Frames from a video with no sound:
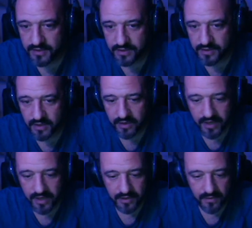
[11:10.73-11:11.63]
So our
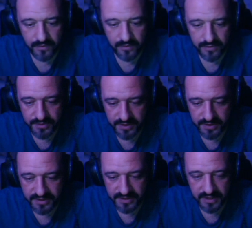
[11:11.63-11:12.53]
headquarters is
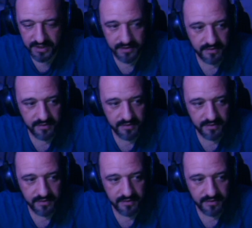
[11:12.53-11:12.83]
set.